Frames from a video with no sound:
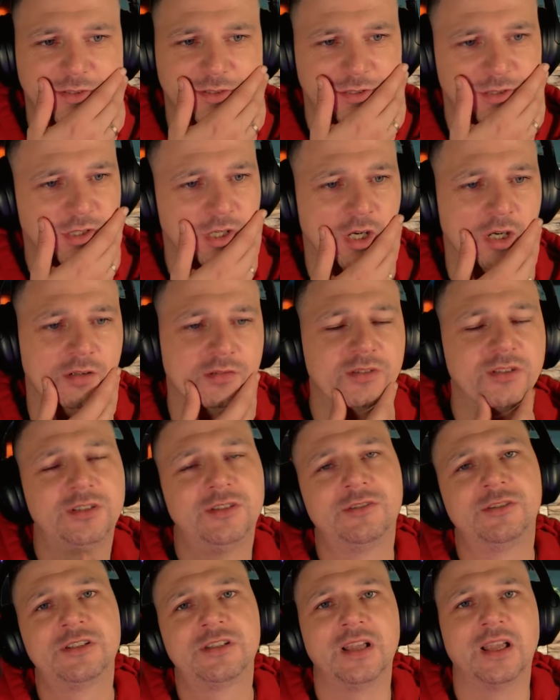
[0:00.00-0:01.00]
Yo,
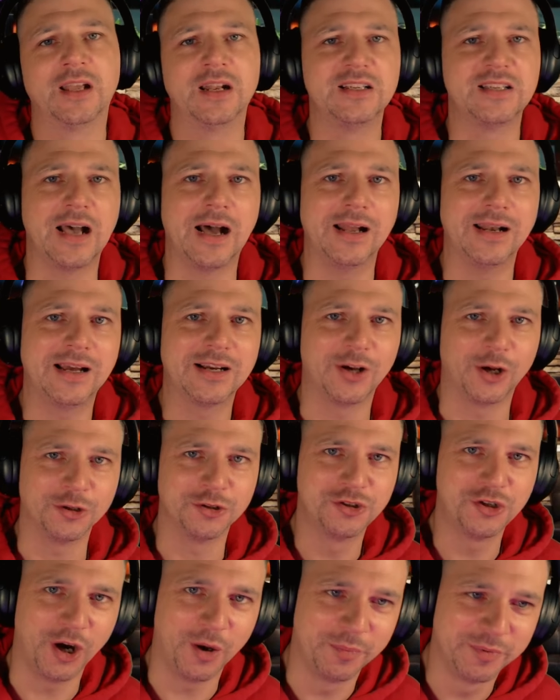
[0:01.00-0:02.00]
slinging his hat like odd
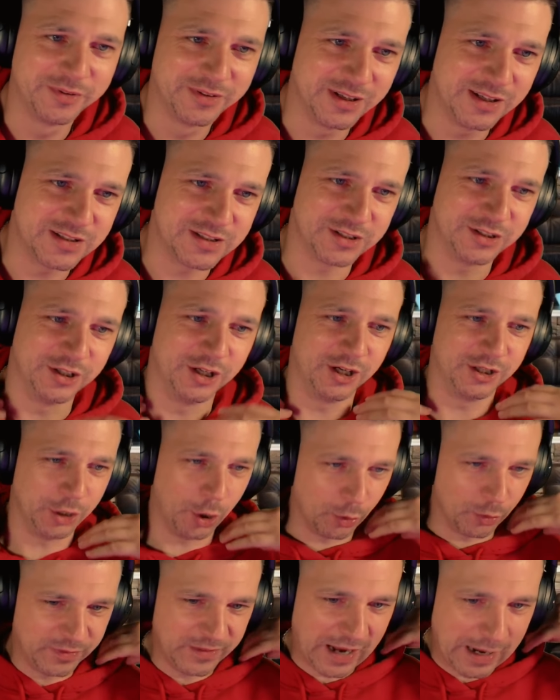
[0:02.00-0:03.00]
job. Let's go.
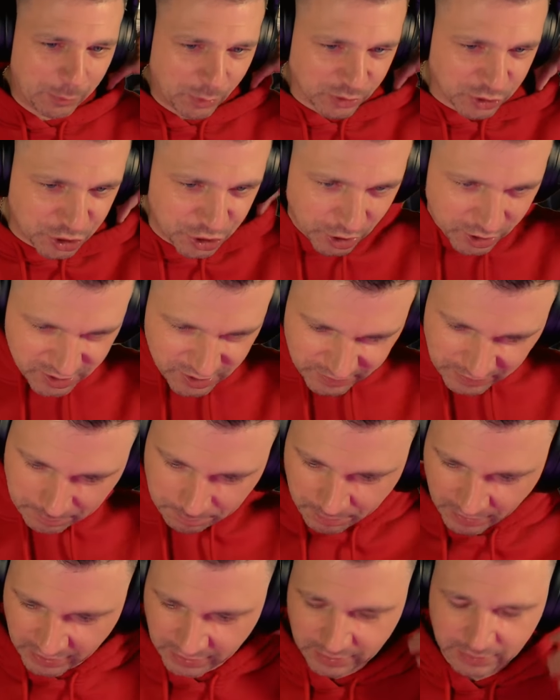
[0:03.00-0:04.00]
Yo, nine one shots on the
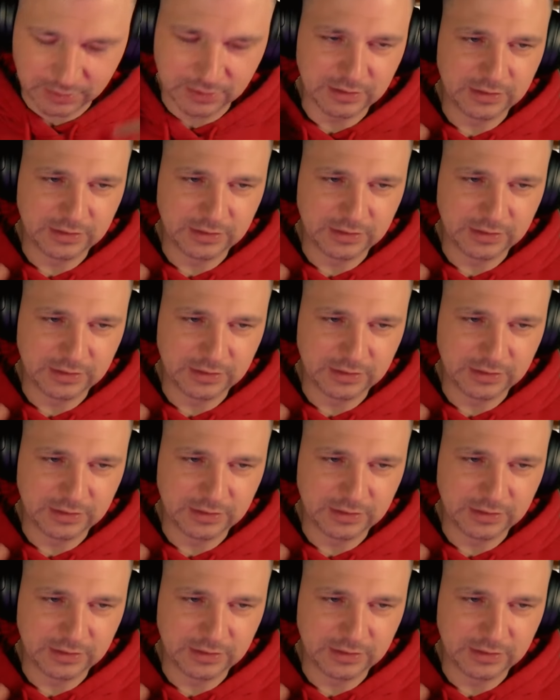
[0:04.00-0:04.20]
beat.